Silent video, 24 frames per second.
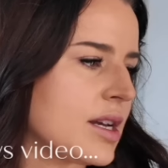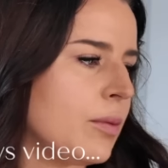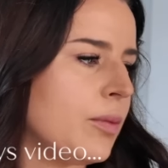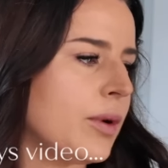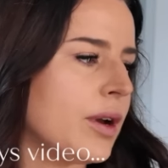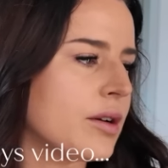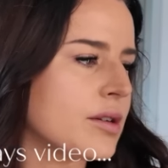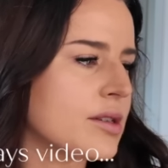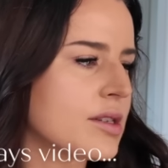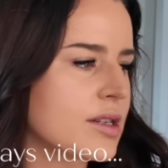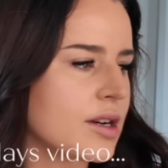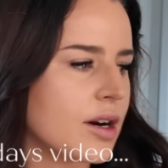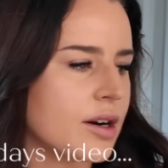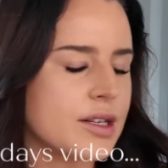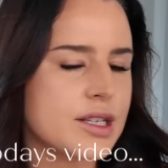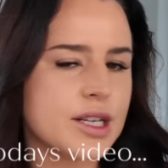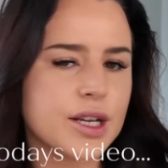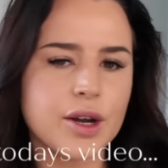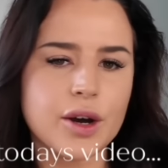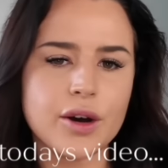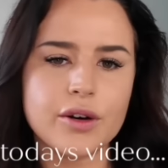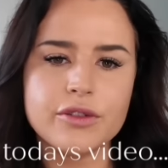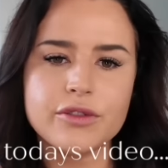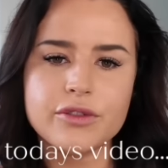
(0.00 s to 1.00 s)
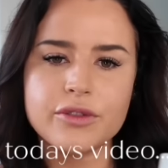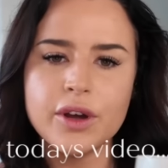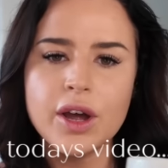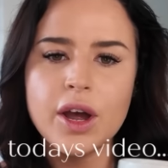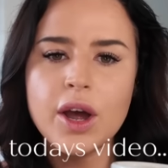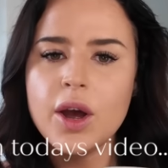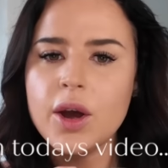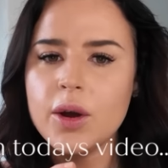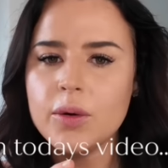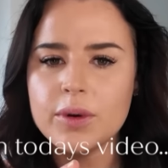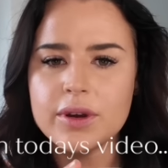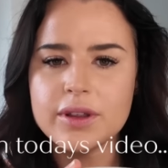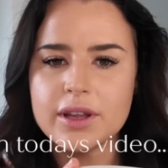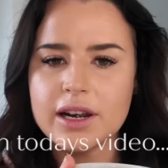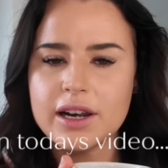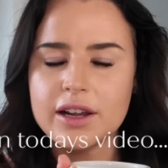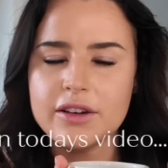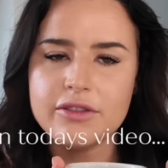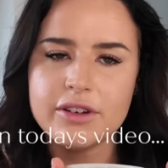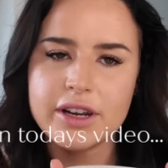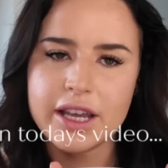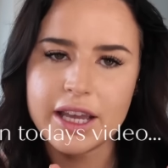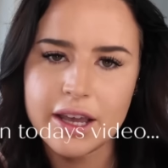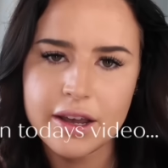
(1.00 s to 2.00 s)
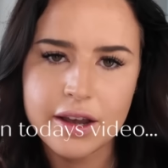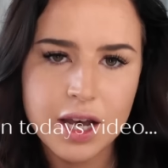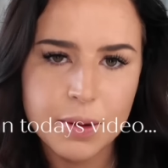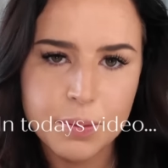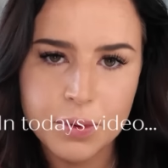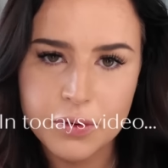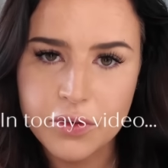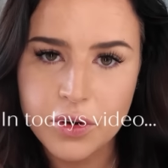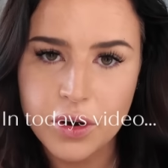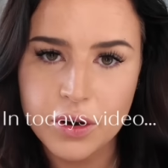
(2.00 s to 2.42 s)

and we are starting off with a lovely cup of